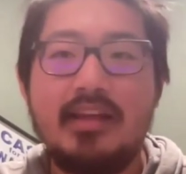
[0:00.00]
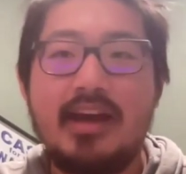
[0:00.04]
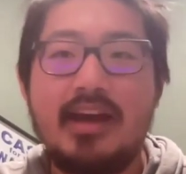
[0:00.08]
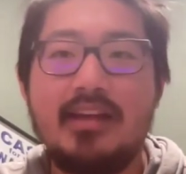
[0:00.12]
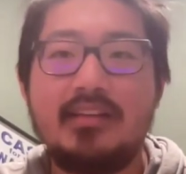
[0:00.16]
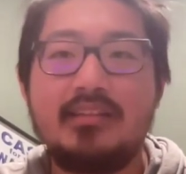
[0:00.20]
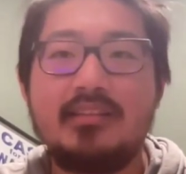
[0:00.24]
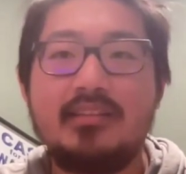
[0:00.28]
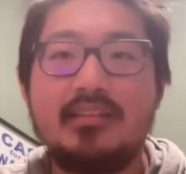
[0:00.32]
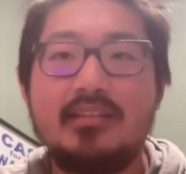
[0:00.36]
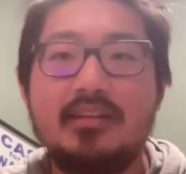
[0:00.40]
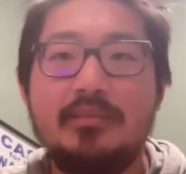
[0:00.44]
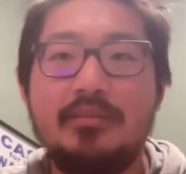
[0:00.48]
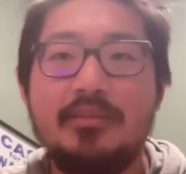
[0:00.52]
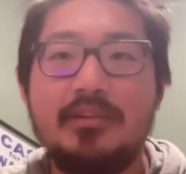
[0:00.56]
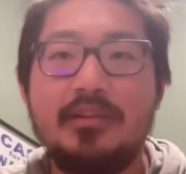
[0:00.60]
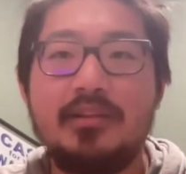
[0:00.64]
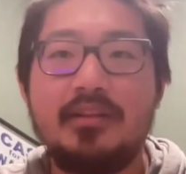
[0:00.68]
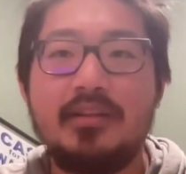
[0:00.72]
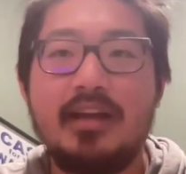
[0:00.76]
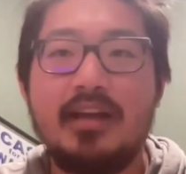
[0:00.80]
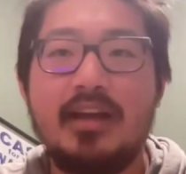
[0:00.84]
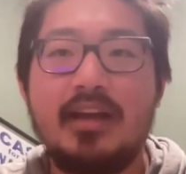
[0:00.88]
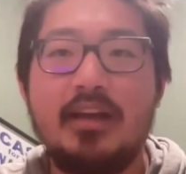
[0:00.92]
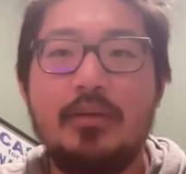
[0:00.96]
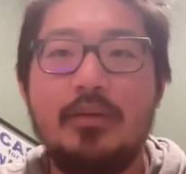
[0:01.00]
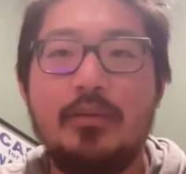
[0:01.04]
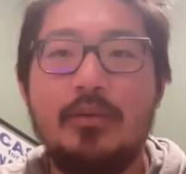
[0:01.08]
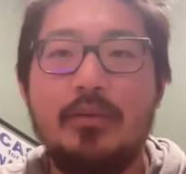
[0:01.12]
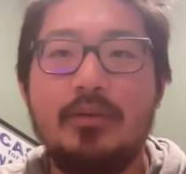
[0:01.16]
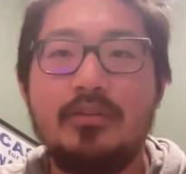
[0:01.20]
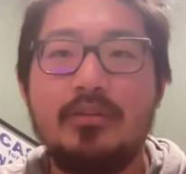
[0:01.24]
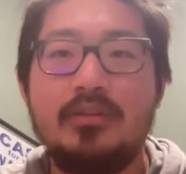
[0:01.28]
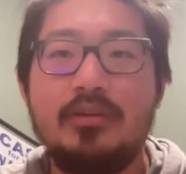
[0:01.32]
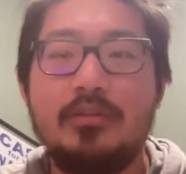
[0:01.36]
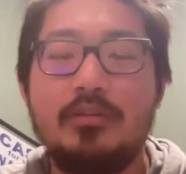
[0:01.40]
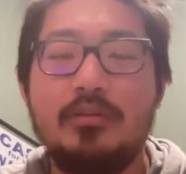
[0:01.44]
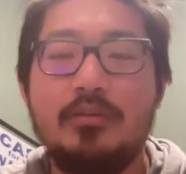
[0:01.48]
That's something that
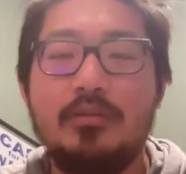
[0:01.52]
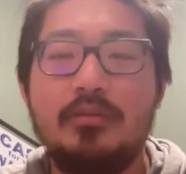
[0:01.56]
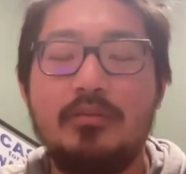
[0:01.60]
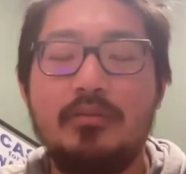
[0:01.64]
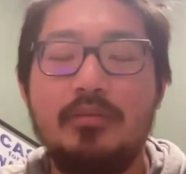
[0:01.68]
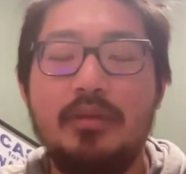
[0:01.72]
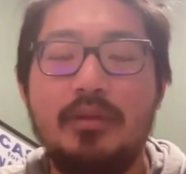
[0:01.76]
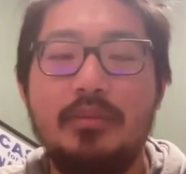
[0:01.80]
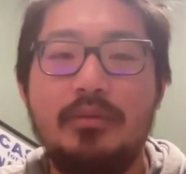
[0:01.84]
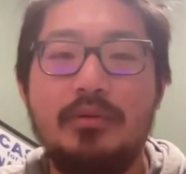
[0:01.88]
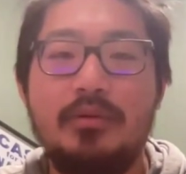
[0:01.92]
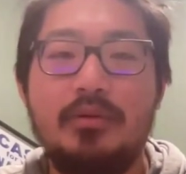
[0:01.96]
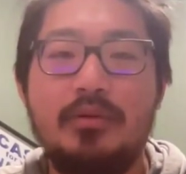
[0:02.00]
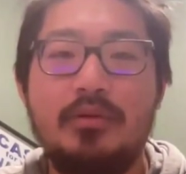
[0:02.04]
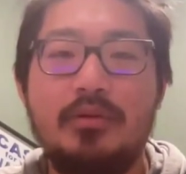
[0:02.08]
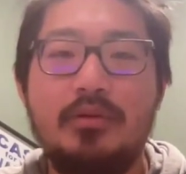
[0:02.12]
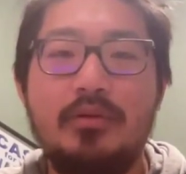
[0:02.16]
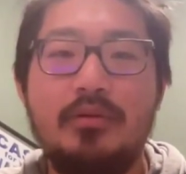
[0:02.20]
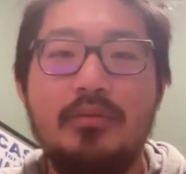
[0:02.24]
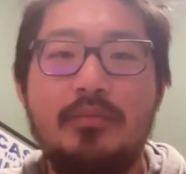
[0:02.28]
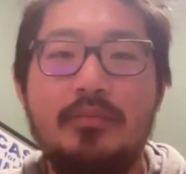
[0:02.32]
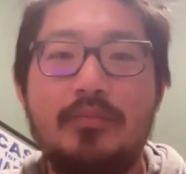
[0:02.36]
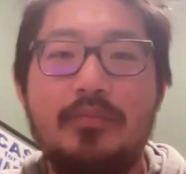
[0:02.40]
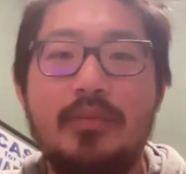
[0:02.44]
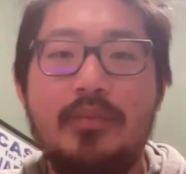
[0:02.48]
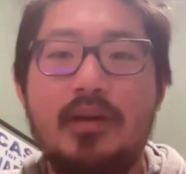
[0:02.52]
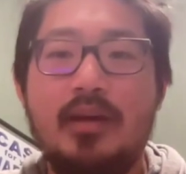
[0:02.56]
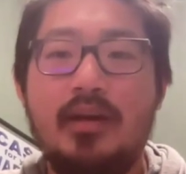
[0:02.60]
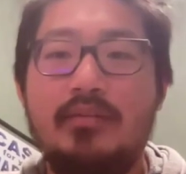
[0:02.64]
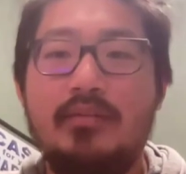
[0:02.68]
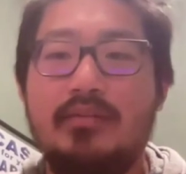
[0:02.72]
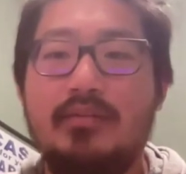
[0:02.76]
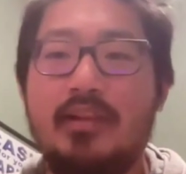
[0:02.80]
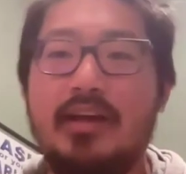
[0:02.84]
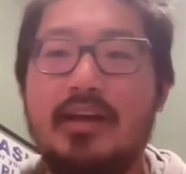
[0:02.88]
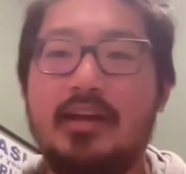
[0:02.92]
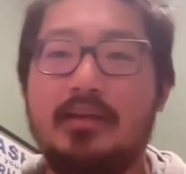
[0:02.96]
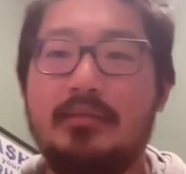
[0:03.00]
where someone people
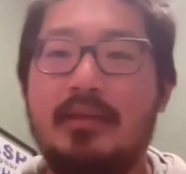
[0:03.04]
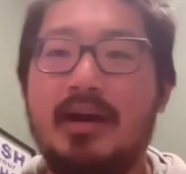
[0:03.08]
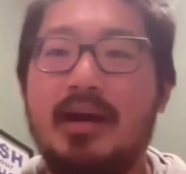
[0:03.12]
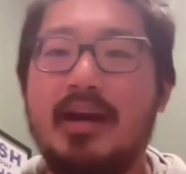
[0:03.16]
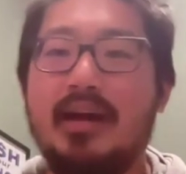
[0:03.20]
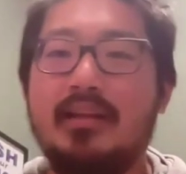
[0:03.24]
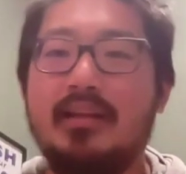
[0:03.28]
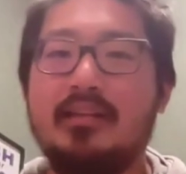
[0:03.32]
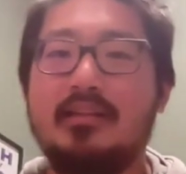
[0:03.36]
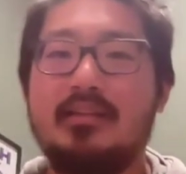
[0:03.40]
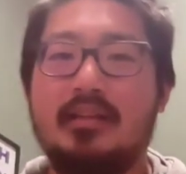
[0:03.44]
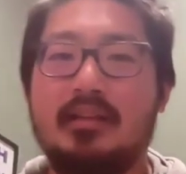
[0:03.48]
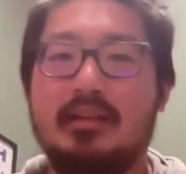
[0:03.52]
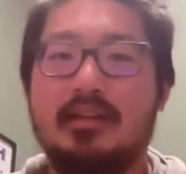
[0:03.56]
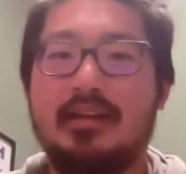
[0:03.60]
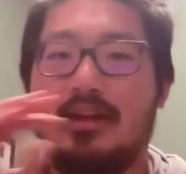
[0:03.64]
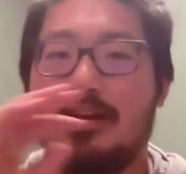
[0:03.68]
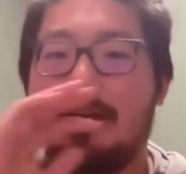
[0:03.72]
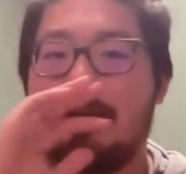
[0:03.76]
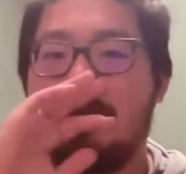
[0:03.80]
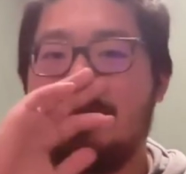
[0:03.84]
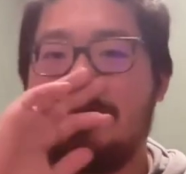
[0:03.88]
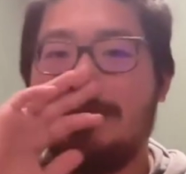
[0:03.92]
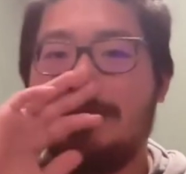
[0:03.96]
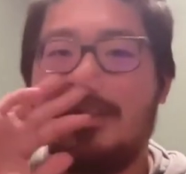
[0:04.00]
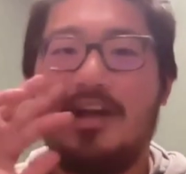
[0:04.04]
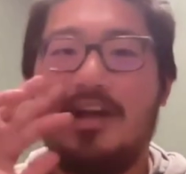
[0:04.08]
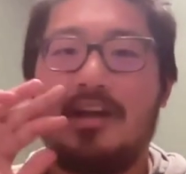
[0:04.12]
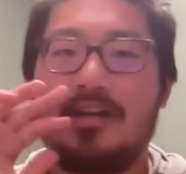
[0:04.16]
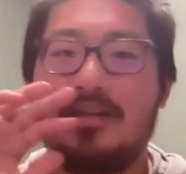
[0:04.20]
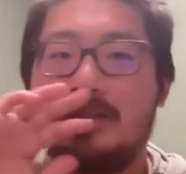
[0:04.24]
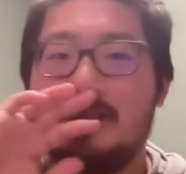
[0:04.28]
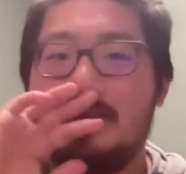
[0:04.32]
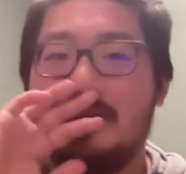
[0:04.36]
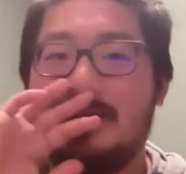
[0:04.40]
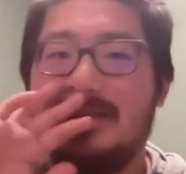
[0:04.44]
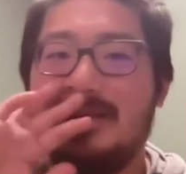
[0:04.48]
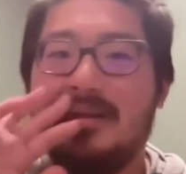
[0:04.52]
of like minds can kind of
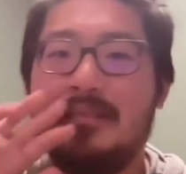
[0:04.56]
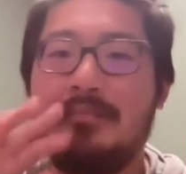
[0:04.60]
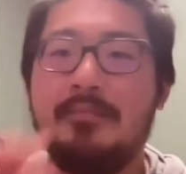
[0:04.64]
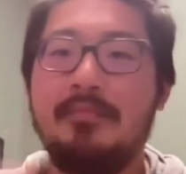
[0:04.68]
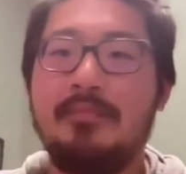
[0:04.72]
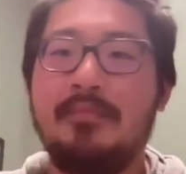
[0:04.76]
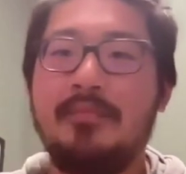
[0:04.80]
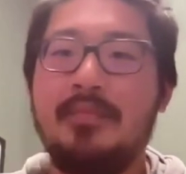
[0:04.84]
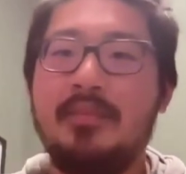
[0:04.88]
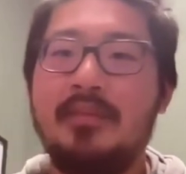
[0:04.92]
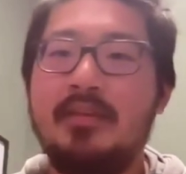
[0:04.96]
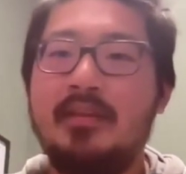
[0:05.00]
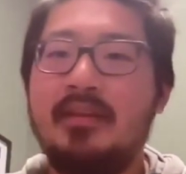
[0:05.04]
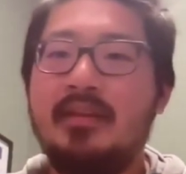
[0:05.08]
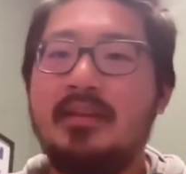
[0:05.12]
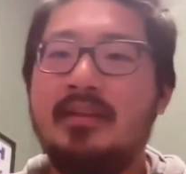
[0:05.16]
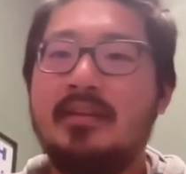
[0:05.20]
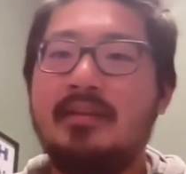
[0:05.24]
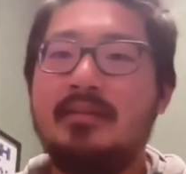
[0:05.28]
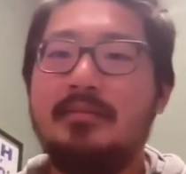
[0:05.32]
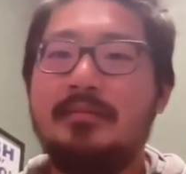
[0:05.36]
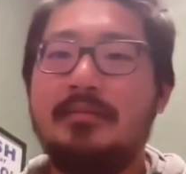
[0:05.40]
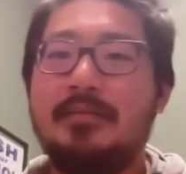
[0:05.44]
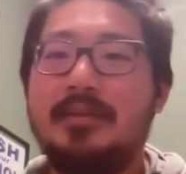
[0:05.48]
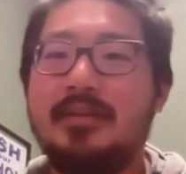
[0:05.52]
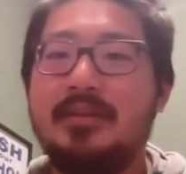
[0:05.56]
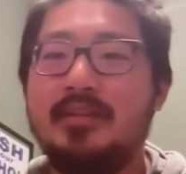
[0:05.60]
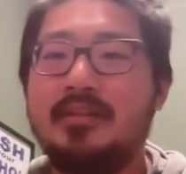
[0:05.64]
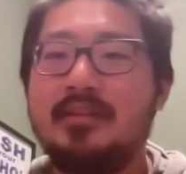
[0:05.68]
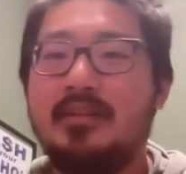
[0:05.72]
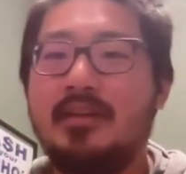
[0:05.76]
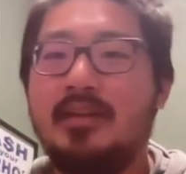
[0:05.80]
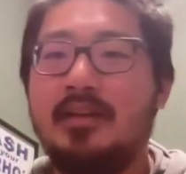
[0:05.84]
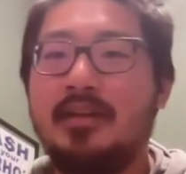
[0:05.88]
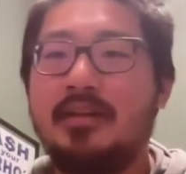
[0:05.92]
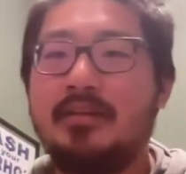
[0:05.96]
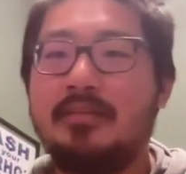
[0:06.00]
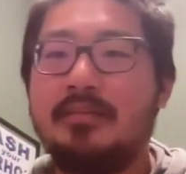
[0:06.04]
flock to them.
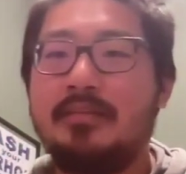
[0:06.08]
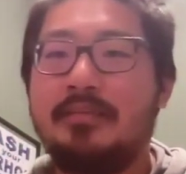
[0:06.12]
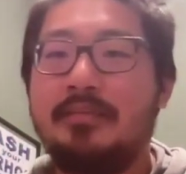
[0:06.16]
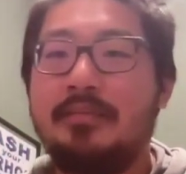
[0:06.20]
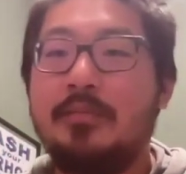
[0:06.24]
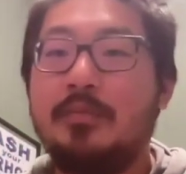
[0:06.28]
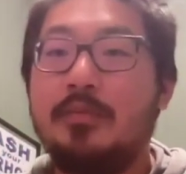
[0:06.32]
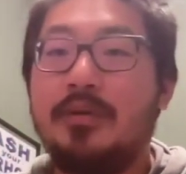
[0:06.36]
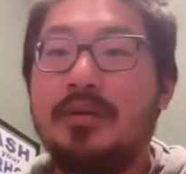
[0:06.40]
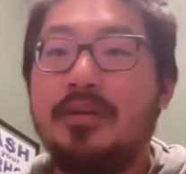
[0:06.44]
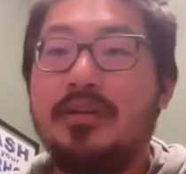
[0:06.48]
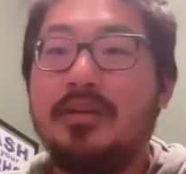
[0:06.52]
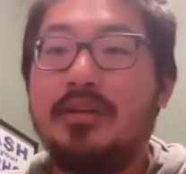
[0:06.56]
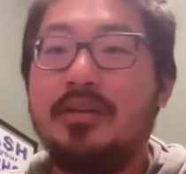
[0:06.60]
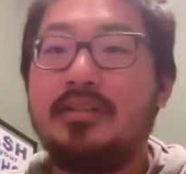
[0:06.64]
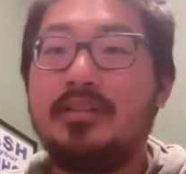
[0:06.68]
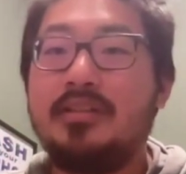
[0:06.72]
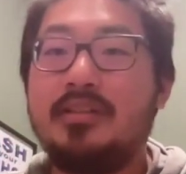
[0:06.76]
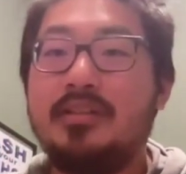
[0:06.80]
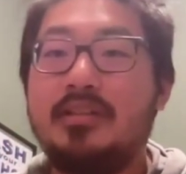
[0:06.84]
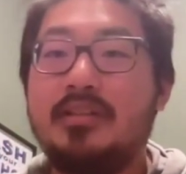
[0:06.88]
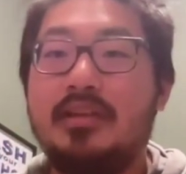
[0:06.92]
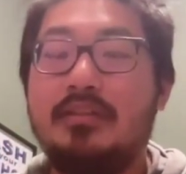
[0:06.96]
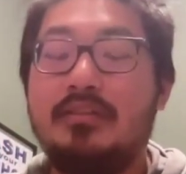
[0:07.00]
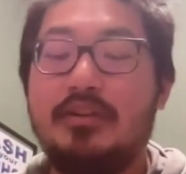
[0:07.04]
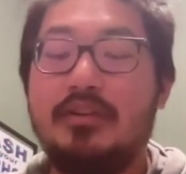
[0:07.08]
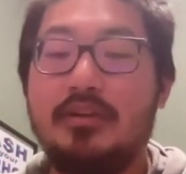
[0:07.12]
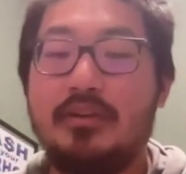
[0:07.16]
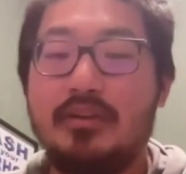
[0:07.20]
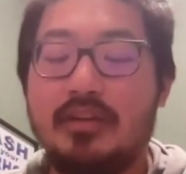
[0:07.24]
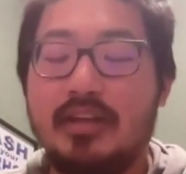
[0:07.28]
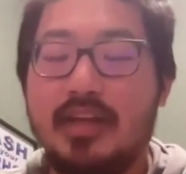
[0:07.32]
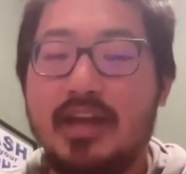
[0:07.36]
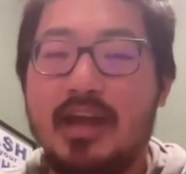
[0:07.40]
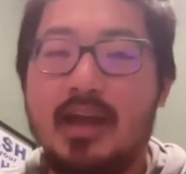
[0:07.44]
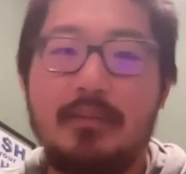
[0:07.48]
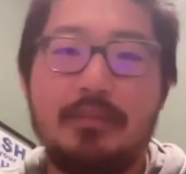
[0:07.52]
Because like realistically, if you're a